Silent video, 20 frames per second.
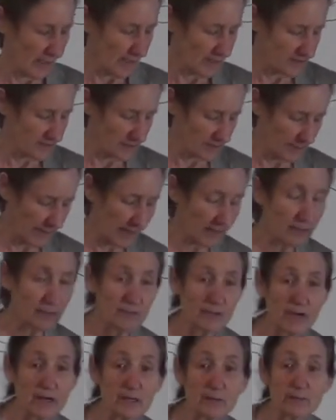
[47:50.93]
I said, make a
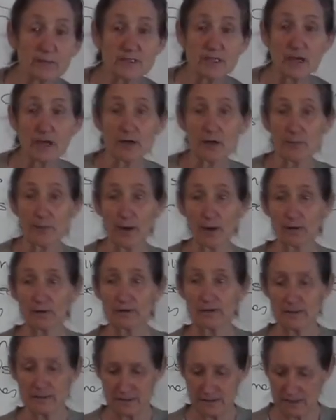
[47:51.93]
grated potato
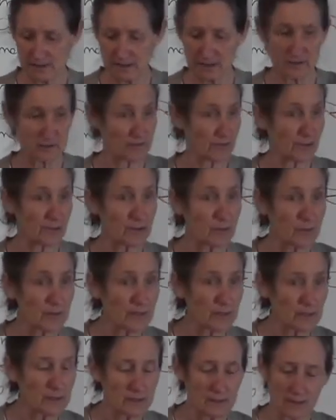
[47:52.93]
poultice. It's very
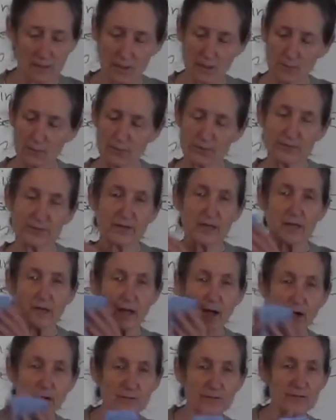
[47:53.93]
quick. Put
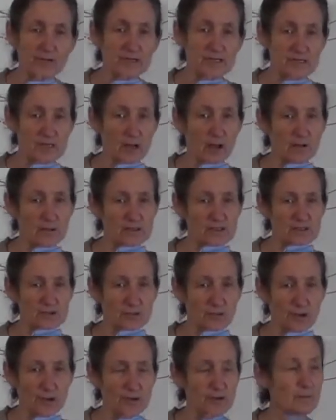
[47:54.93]
that over his whole
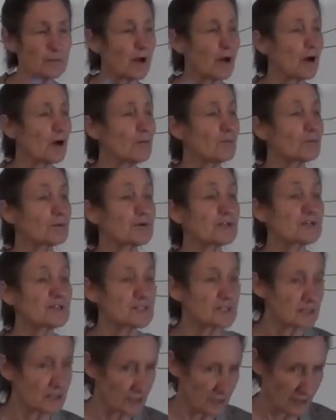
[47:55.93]
scrotum. Put
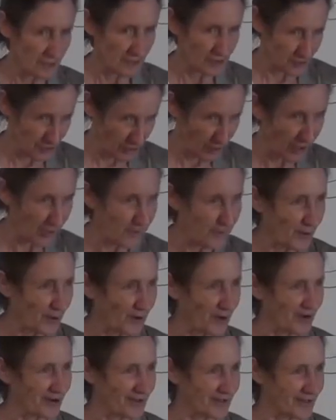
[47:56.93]
his diaper
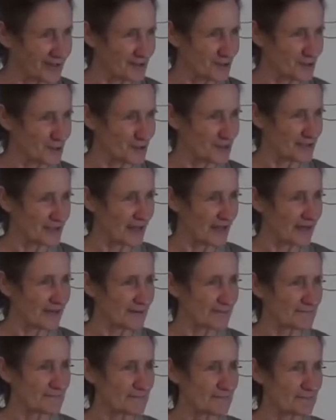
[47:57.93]
on, as you
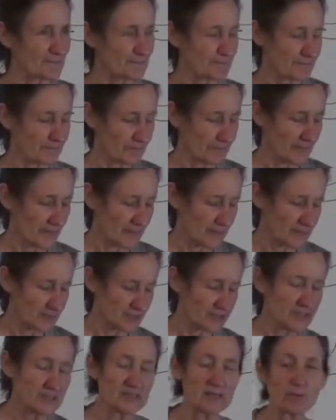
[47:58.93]
say.
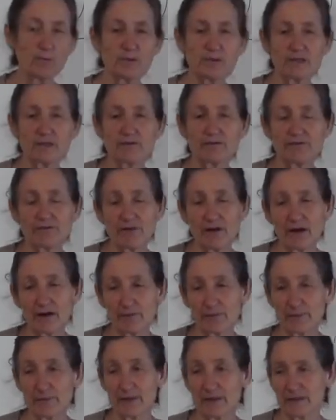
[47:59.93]
She said within
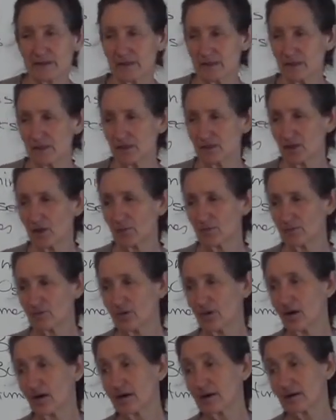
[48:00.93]
five minutes he stopped
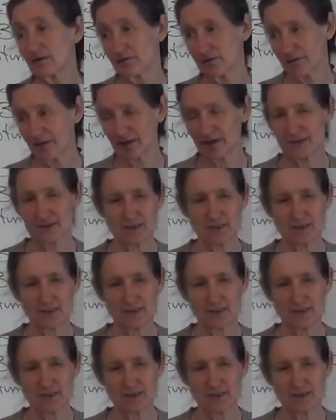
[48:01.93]
crying and fell